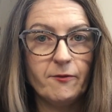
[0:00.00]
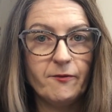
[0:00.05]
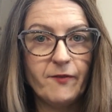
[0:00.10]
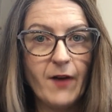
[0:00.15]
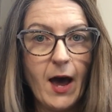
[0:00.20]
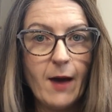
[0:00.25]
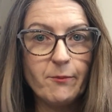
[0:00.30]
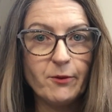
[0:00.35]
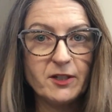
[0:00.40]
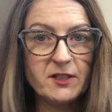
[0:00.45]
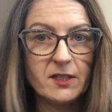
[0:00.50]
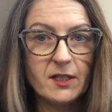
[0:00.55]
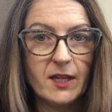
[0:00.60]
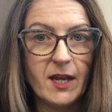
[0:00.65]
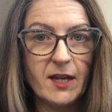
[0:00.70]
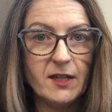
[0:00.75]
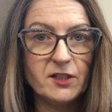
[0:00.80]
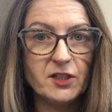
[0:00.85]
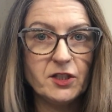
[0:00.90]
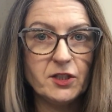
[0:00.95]
fabrics
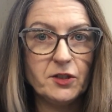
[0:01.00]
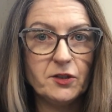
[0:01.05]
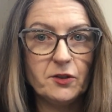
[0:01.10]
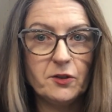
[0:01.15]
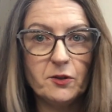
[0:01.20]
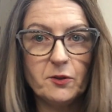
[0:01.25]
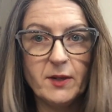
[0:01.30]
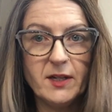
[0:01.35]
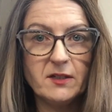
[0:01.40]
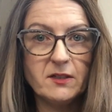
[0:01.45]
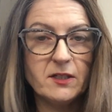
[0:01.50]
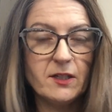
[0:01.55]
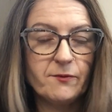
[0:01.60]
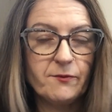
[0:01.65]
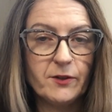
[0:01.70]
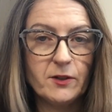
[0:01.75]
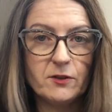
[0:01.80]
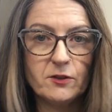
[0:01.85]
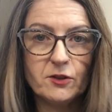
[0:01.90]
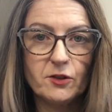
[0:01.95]
against you and
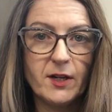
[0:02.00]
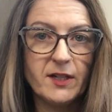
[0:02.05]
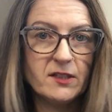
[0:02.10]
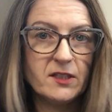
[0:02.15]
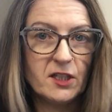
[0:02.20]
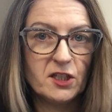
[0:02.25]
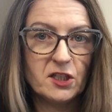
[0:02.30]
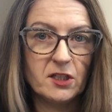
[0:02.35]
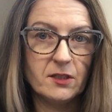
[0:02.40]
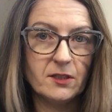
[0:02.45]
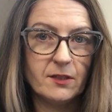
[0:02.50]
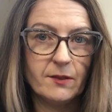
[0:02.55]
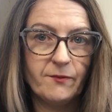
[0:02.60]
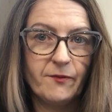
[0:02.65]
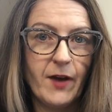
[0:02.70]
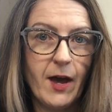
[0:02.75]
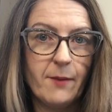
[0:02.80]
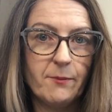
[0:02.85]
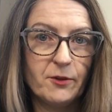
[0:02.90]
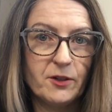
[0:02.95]
different transitions of
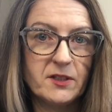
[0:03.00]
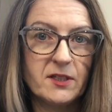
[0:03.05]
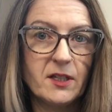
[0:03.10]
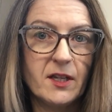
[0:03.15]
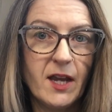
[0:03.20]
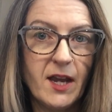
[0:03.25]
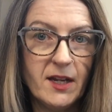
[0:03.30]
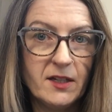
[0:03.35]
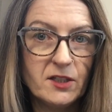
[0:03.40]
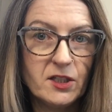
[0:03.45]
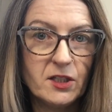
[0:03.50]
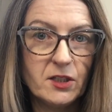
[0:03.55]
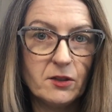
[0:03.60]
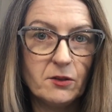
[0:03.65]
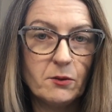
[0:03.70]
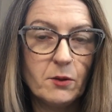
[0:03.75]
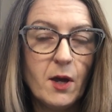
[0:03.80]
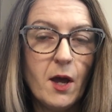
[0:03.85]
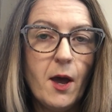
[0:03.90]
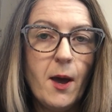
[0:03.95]
fabrics against you.
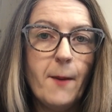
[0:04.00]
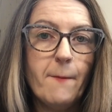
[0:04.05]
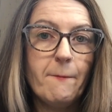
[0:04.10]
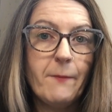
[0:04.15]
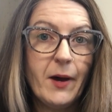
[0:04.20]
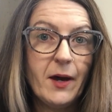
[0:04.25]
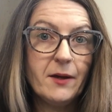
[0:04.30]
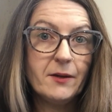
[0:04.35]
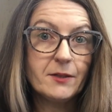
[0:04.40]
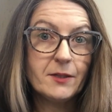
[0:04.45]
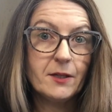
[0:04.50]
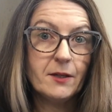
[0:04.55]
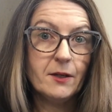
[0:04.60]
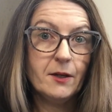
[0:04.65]
But